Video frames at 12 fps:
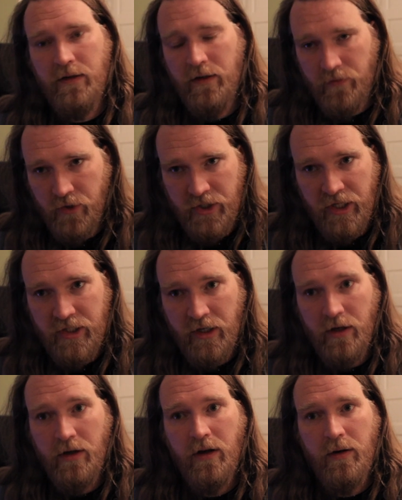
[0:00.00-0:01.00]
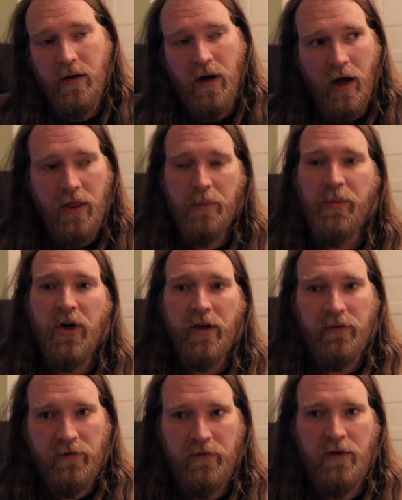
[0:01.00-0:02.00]
in Virginia on the
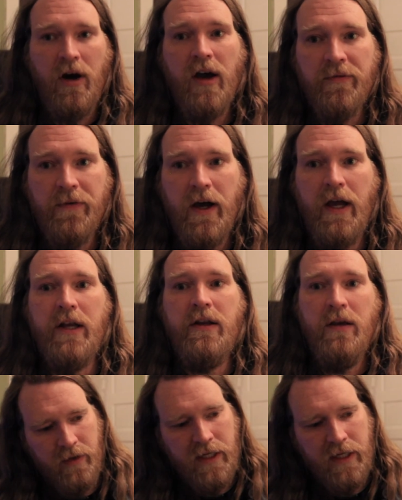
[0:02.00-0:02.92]
books, codified.